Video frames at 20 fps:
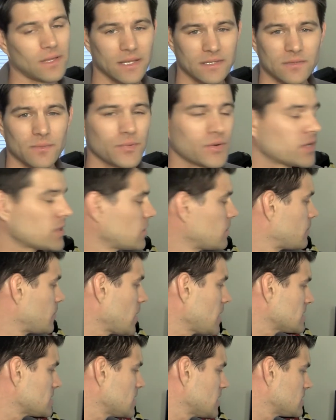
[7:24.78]
That's a pretty good
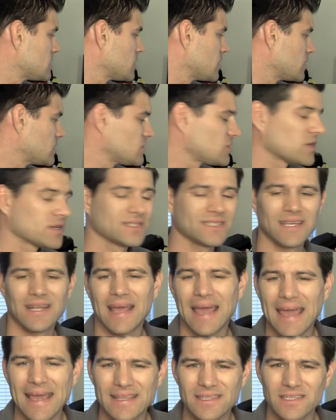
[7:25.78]
processor. It starts in
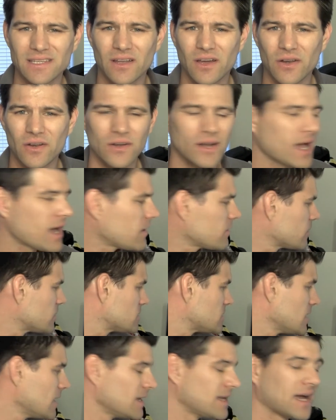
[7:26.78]
at
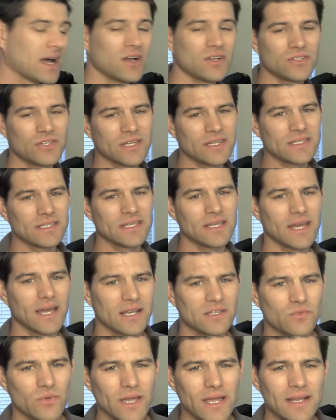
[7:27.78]
$1,800. Now, as you can see,
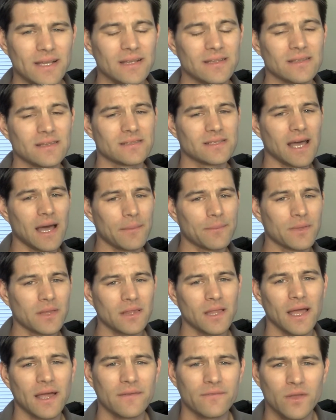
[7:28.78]
guys, we're getting to the top of the
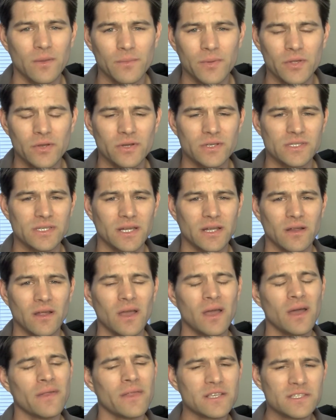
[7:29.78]
line of computers here.
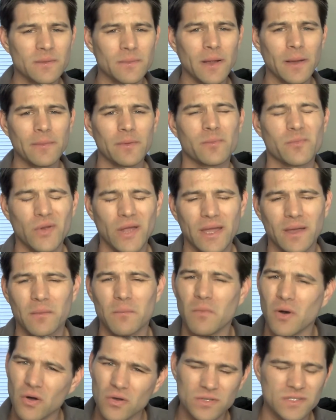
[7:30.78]
This will probably break
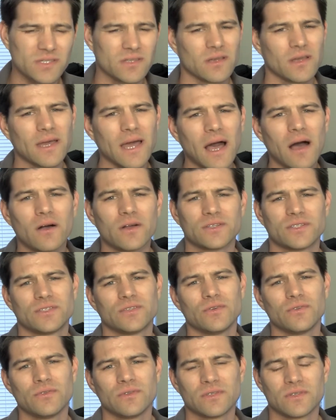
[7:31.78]
most college
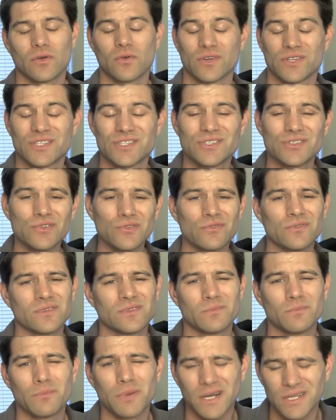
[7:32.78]
students or
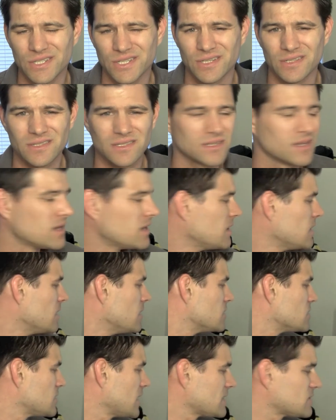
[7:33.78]
students' budgets.
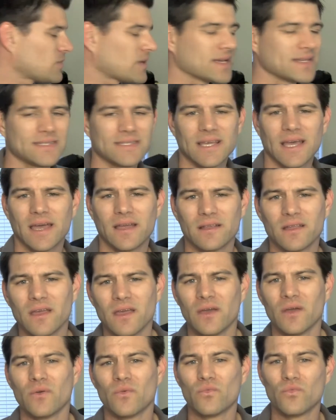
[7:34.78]
So that's what I said.
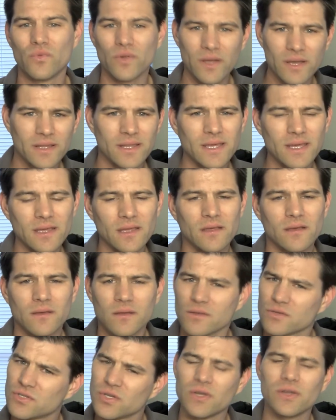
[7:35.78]
Really
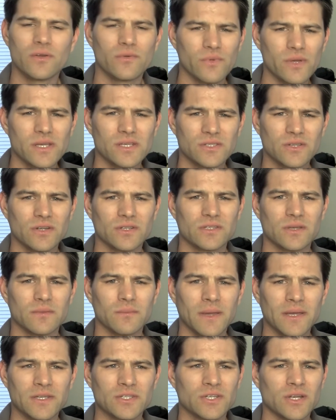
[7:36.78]
do your research and
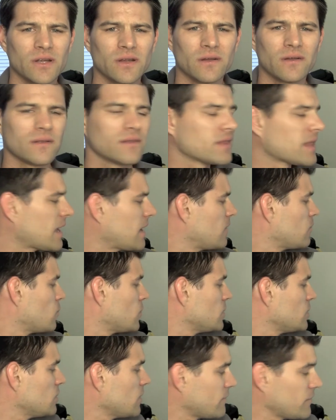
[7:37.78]
make sure that
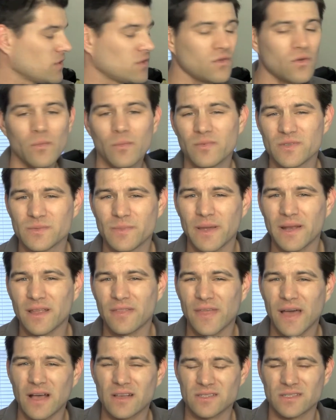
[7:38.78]
if you do spend
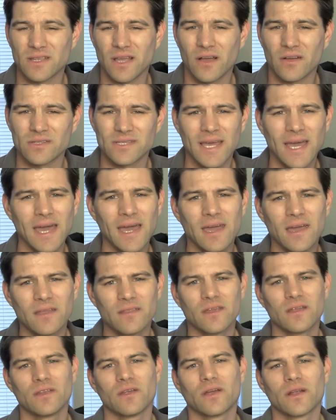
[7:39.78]
$1,000, hey,
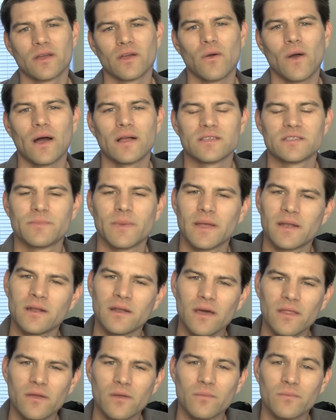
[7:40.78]
then you're going to go out and spend
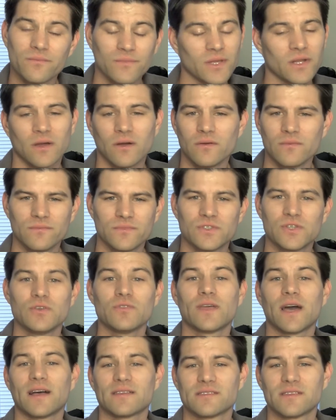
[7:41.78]
another,
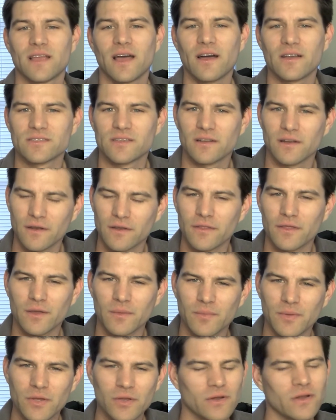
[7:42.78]
$2,000 on another
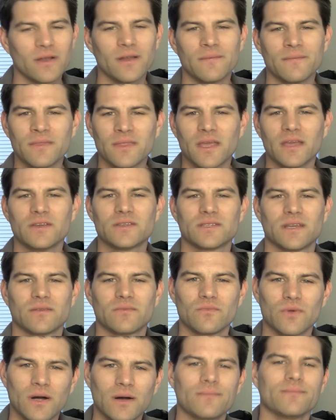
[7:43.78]
computer that you
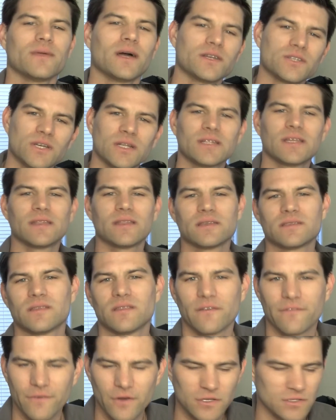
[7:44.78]
said, well, I should have did this in
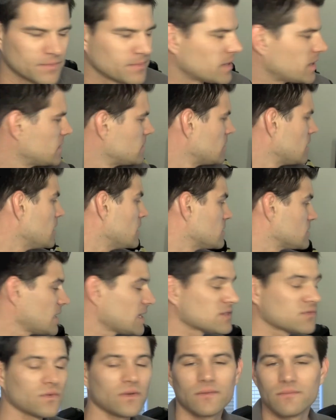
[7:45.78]
the first place. So
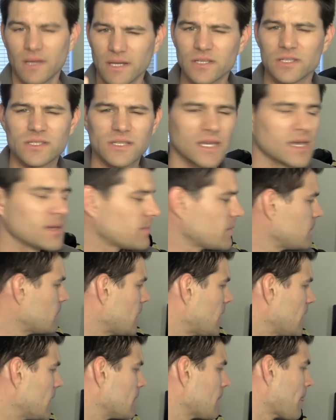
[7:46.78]
that's what I just keep in
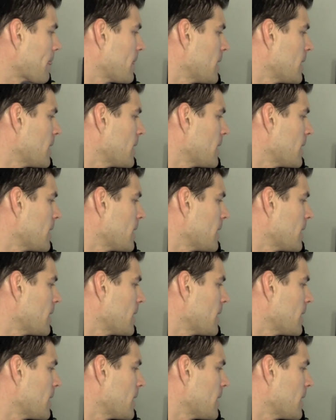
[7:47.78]
mind.